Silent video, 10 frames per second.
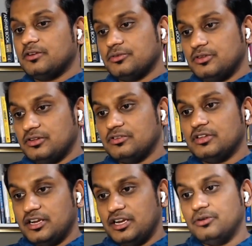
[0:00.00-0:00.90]
So this is a
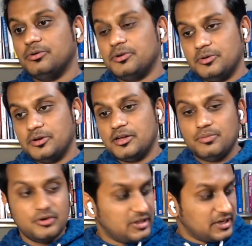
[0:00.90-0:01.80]
really good
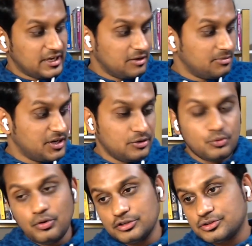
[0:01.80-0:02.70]
book, and anybody who
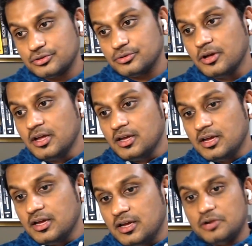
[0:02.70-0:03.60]
wants to
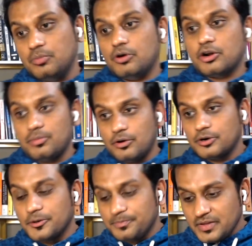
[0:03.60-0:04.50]
learn more about